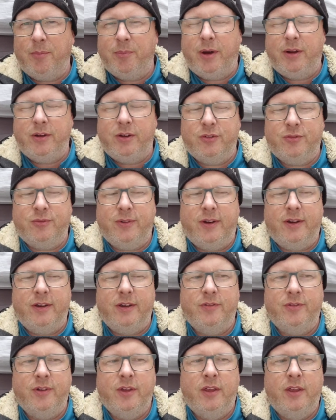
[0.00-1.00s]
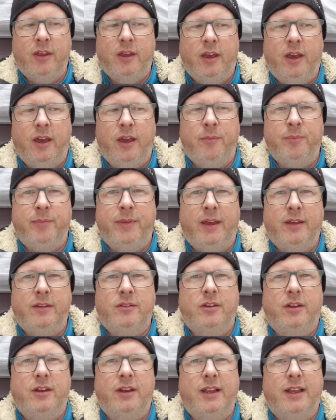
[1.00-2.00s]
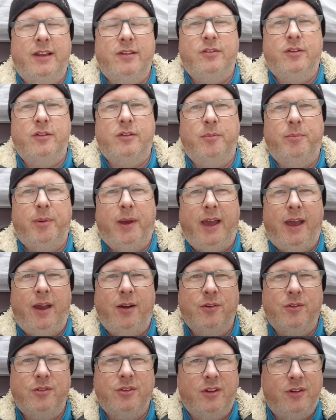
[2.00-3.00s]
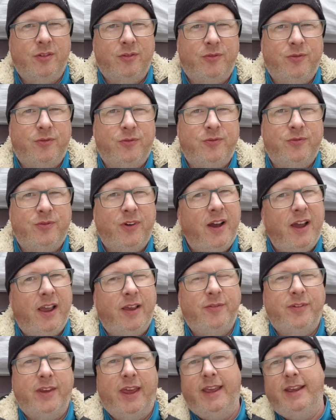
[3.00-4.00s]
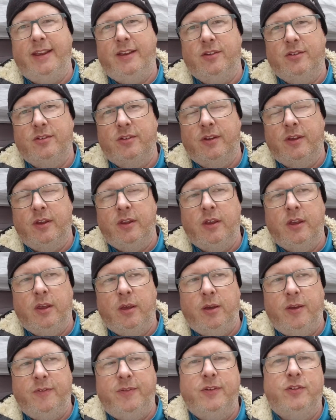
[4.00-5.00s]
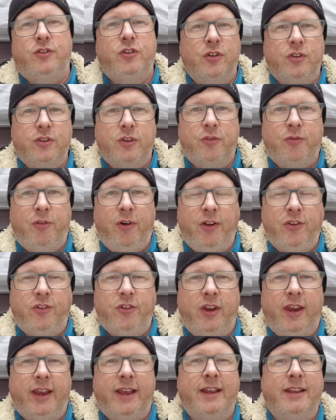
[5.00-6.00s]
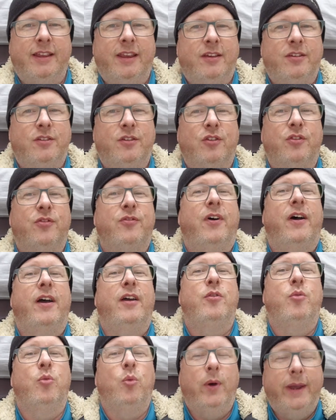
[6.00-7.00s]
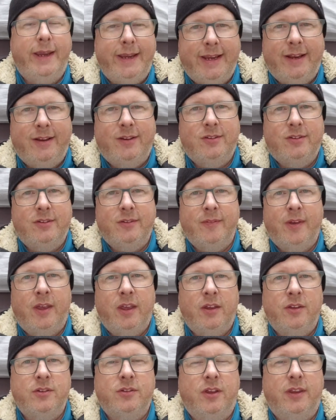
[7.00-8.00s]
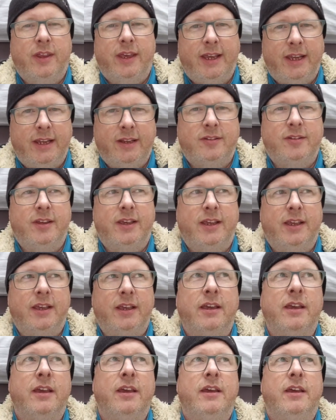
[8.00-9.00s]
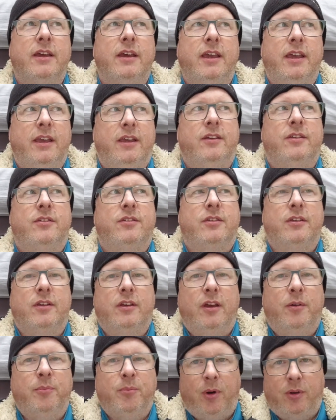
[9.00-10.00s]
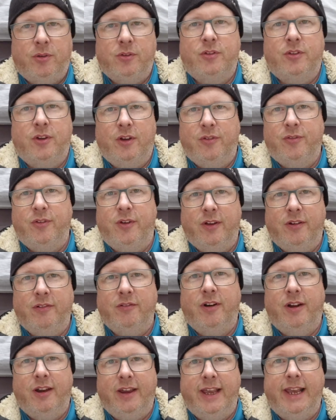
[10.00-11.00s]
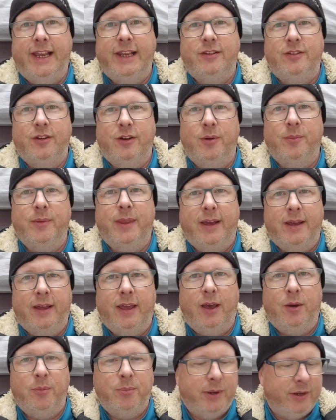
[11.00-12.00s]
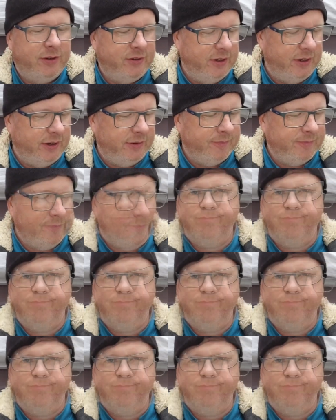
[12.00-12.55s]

-5, that's going to last us about sort of 5 days. If it's just the fridge, it can last us 5 weeks. So the heating is a monster for eating up that LPG.